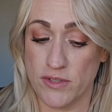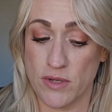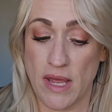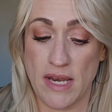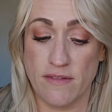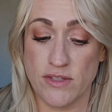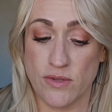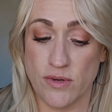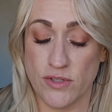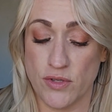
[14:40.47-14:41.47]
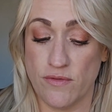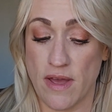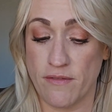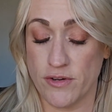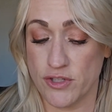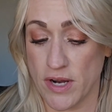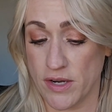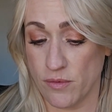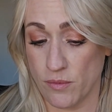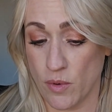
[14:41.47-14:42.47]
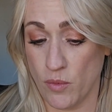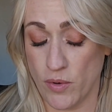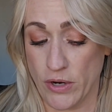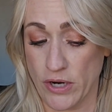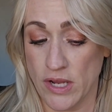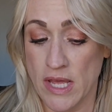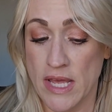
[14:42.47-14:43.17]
to any of the suitors who've ever tried to woo her.